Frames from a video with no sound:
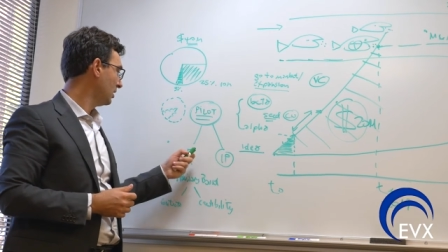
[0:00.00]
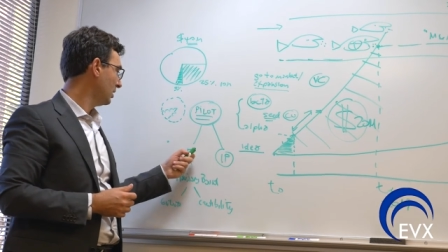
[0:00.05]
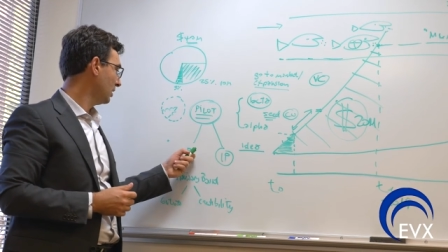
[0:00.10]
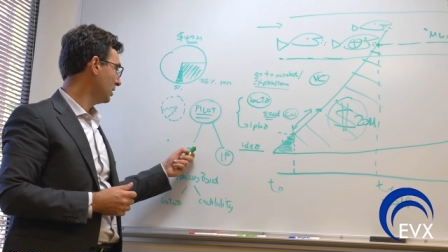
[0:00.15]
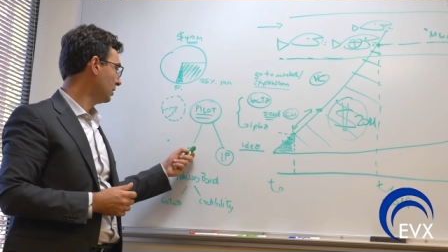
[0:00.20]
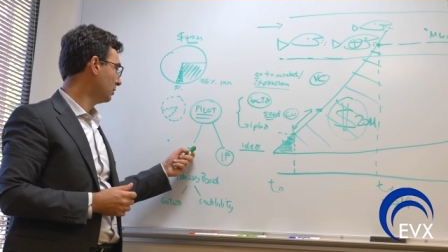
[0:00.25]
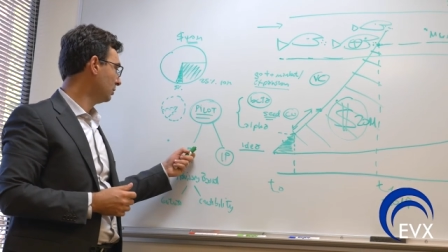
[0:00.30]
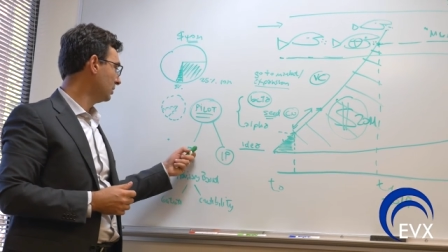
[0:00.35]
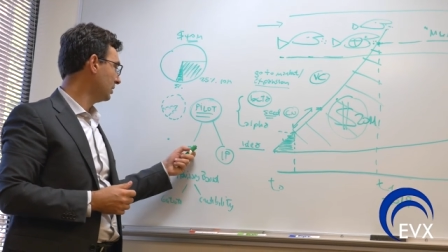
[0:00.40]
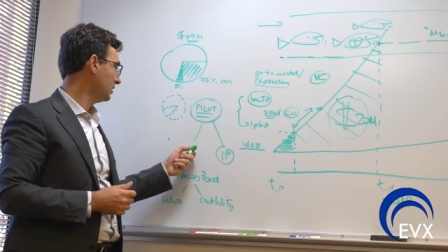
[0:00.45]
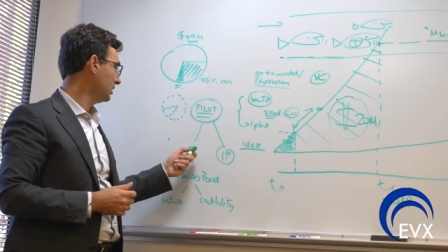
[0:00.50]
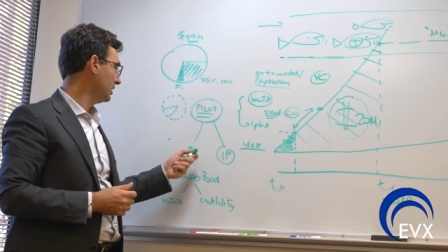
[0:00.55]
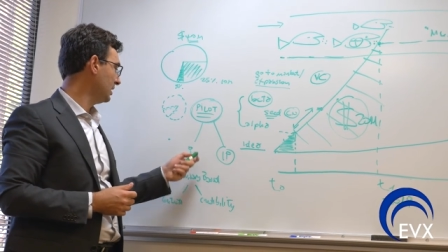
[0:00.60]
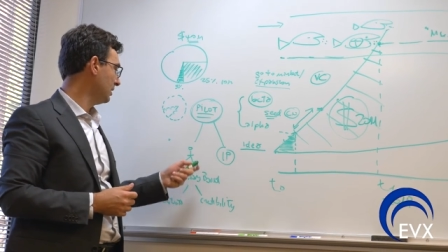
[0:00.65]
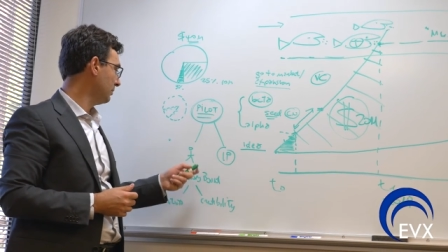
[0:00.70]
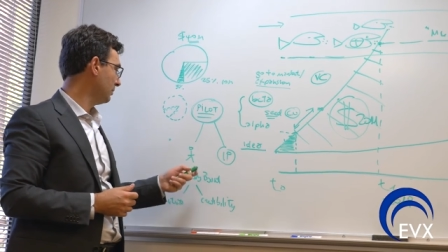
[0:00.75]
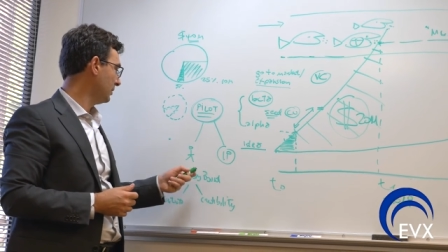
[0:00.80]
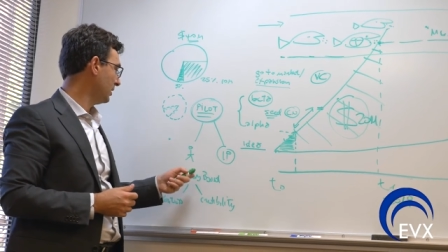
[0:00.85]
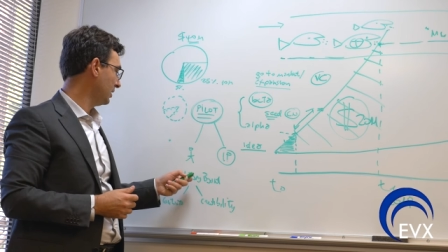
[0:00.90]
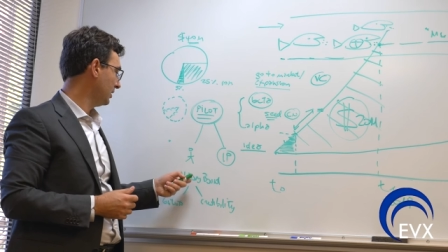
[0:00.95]
a good
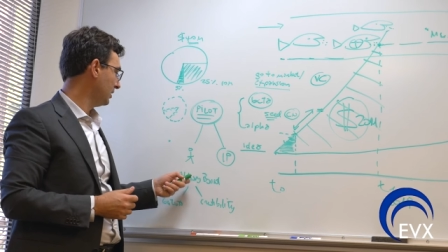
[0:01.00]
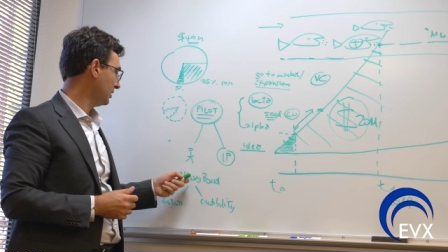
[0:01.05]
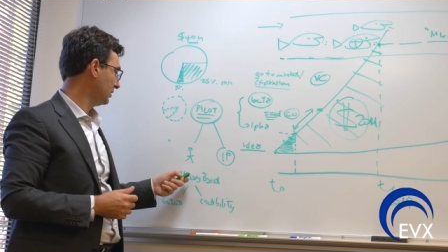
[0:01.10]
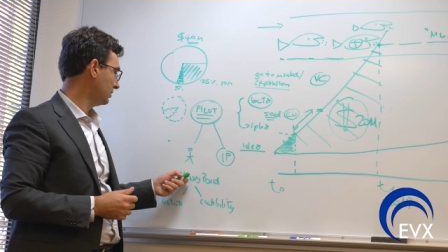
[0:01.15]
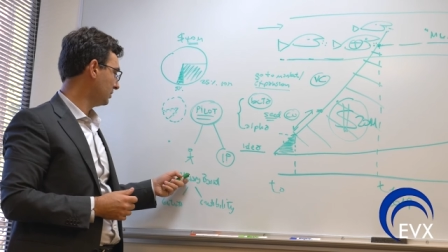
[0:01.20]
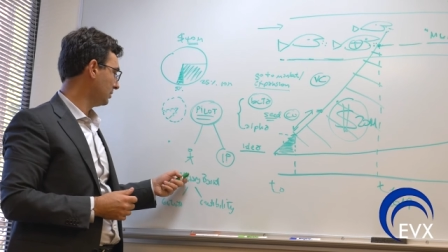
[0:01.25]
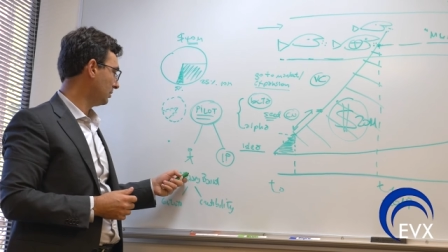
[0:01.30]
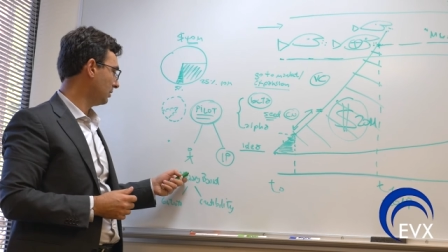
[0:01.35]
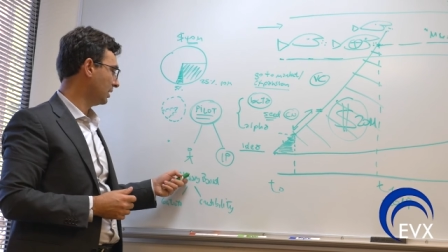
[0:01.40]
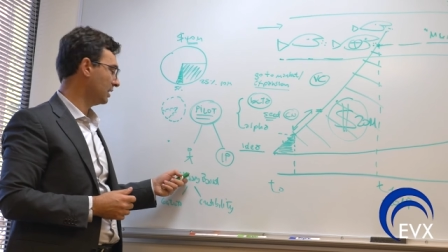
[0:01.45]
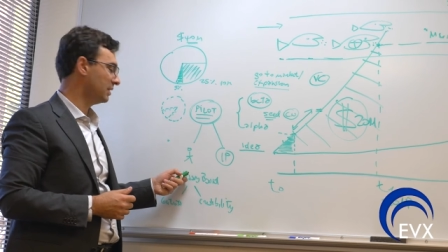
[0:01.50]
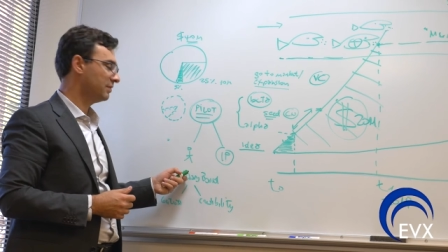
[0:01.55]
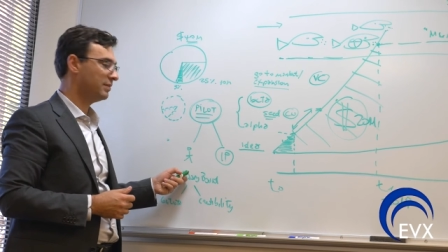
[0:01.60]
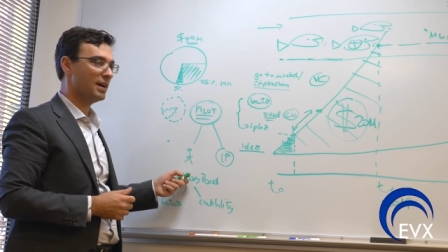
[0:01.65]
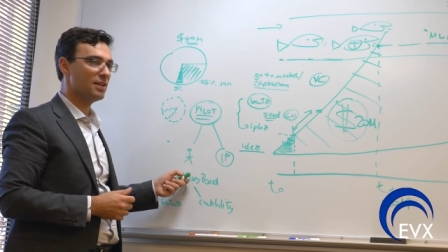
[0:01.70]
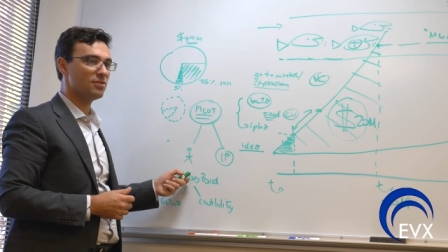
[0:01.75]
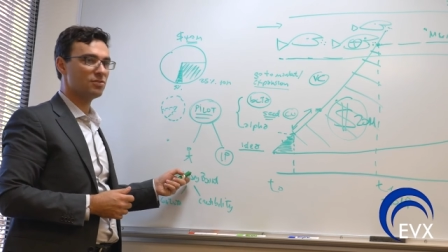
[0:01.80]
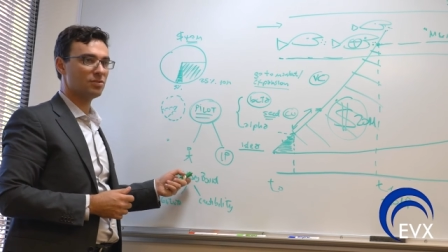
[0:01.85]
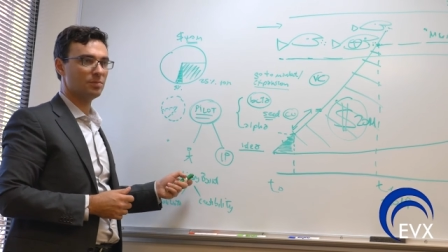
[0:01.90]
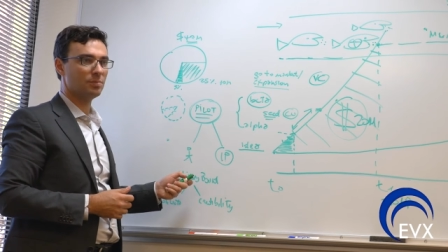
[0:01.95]
team, and a strong
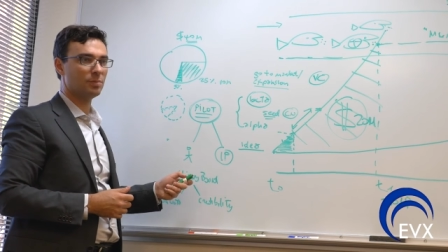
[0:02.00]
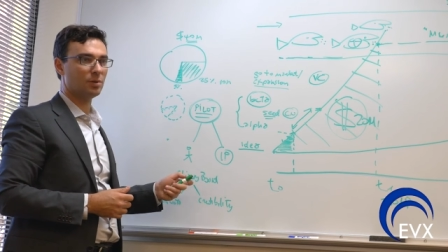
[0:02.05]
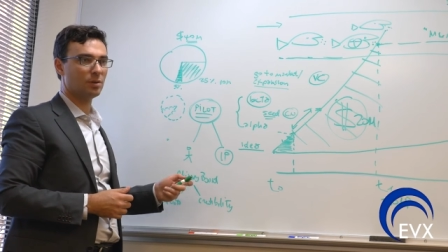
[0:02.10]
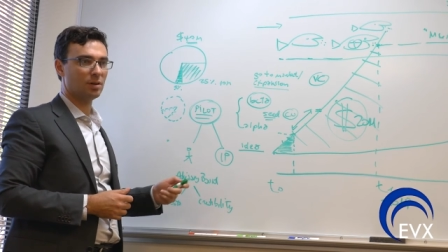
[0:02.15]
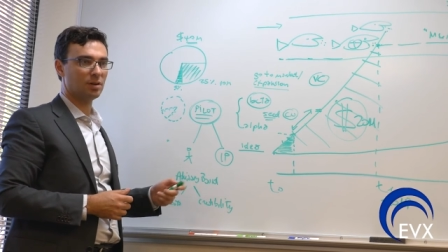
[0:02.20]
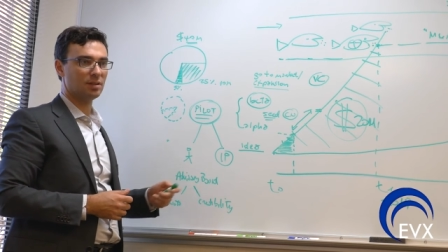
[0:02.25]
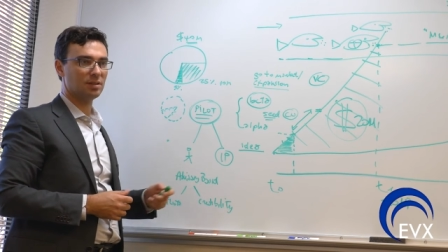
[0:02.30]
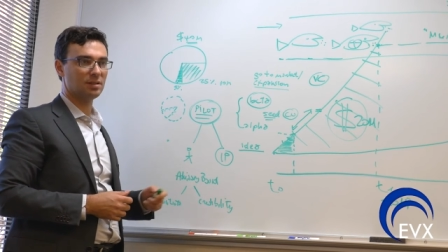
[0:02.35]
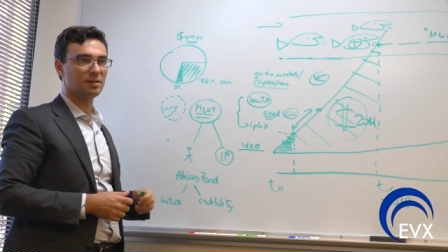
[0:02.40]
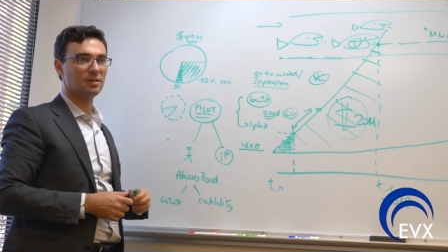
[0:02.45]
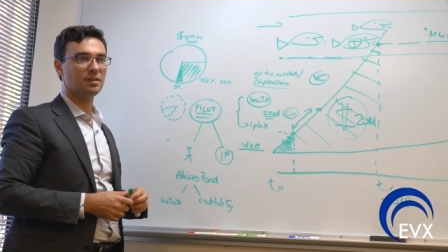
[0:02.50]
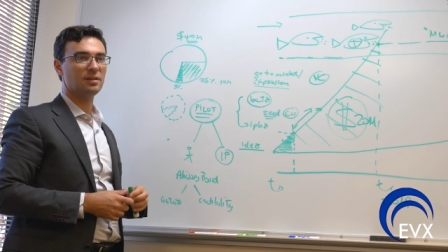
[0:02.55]
advisory board.